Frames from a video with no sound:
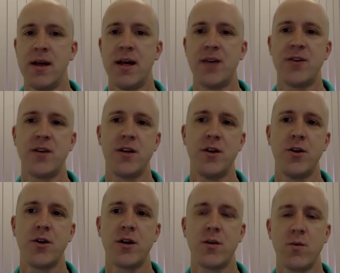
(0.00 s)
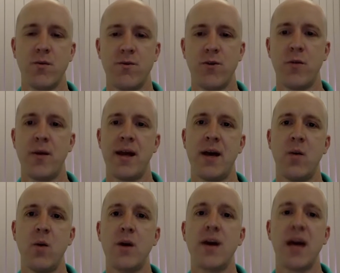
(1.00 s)
is that you can formulate a
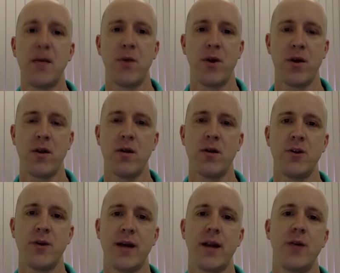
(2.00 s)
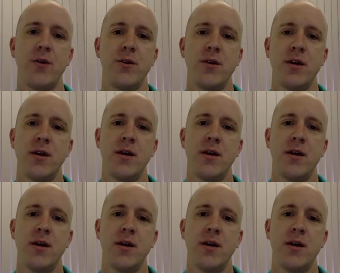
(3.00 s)
working model to include